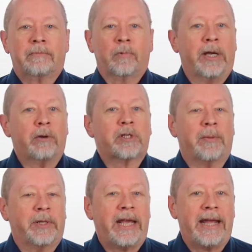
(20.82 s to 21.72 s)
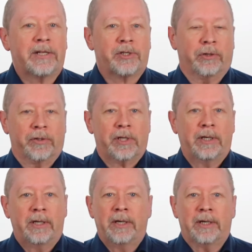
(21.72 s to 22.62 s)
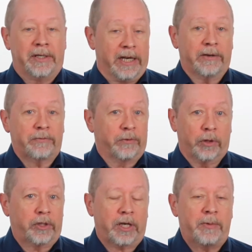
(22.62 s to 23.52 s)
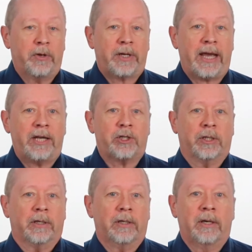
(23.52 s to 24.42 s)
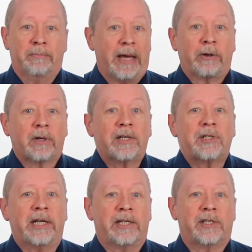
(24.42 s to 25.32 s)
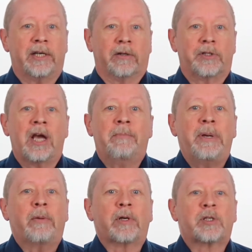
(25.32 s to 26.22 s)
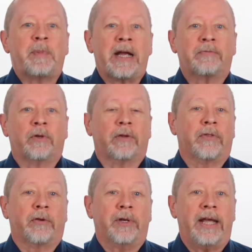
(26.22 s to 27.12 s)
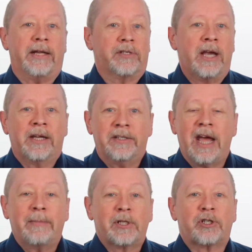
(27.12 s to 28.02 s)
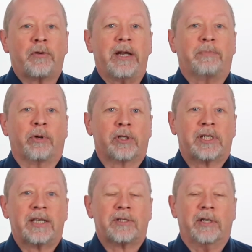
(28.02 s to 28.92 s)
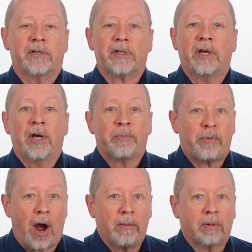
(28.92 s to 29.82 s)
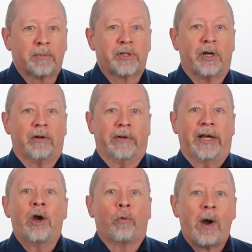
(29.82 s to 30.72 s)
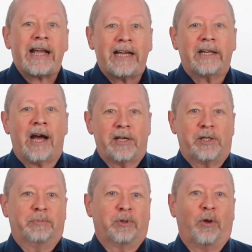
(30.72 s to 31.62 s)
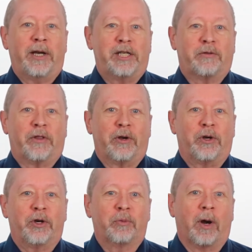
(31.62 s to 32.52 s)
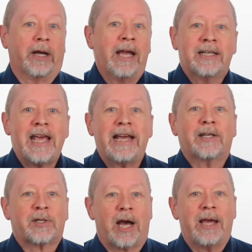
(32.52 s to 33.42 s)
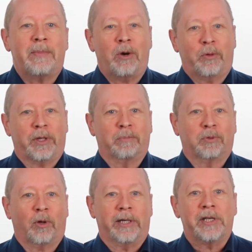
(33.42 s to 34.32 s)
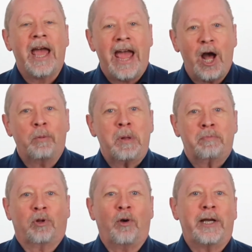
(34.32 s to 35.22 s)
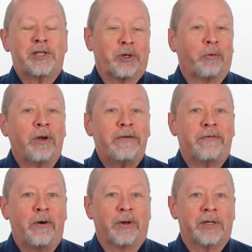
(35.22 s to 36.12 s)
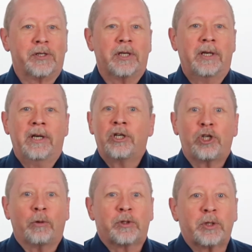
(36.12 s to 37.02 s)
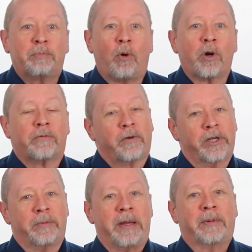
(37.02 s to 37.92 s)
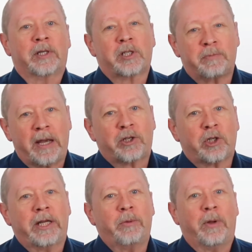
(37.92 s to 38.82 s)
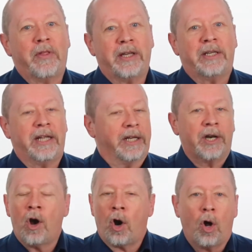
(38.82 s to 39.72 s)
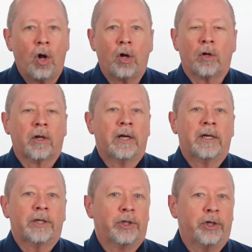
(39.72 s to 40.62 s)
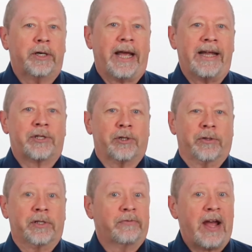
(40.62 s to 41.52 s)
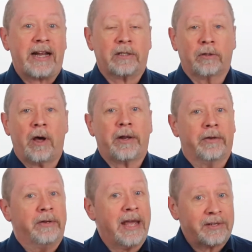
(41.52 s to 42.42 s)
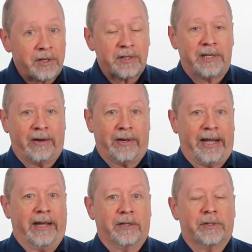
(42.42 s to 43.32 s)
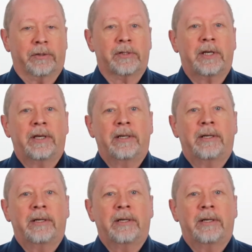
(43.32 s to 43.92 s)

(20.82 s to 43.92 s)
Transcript: Well, here are some of the answers. Give good communication, better listening skills, be respectful of their needs, demonstrate persistence, problem solving, recognize employees for their good work, take a time out with employees, help employees to refocus, show support for your people, especially when they need it. All good answers. In fact, a lot of necessary answers.